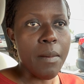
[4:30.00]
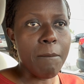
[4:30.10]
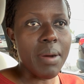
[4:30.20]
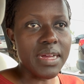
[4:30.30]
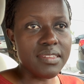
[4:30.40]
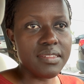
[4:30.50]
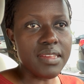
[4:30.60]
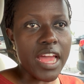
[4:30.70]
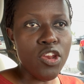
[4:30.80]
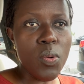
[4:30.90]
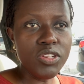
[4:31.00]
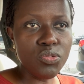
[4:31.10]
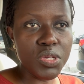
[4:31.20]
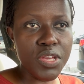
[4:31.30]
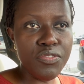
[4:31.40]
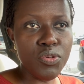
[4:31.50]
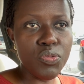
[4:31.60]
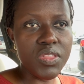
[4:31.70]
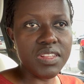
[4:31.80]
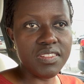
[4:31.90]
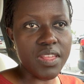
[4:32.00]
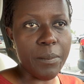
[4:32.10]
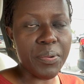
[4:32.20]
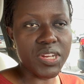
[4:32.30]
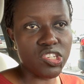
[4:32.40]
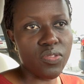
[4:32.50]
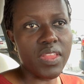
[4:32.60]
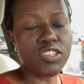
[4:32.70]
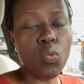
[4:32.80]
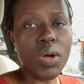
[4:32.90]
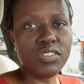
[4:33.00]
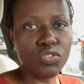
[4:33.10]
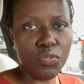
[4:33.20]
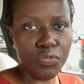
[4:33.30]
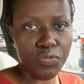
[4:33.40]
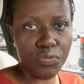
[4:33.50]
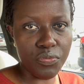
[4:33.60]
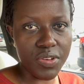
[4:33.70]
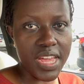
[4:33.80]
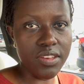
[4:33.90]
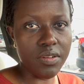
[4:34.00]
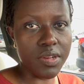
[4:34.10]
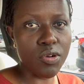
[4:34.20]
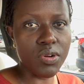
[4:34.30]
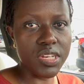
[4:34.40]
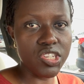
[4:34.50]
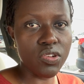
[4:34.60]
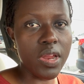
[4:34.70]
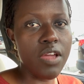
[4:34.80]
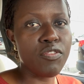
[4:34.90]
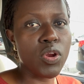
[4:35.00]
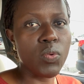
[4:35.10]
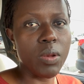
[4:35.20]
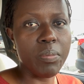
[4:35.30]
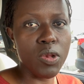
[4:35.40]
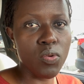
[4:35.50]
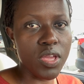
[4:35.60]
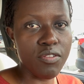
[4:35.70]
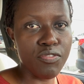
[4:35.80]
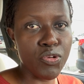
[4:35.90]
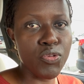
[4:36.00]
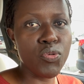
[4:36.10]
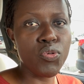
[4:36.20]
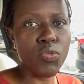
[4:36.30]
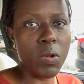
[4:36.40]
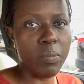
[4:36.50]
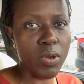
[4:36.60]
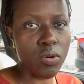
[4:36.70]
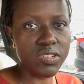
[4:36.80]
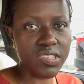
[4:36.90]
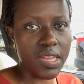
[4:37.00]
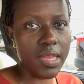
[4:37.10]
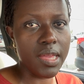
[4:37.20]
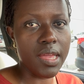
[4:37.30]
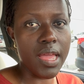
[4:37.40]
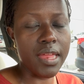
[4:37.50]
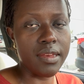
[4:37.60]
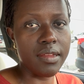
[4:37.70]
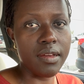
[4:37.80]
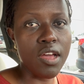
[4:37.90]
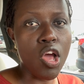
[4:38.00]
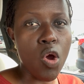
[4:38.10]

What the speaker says: But I don't want to give you this impression that once you've done your recognition, everyone will be looking for you. You will be hotcake. And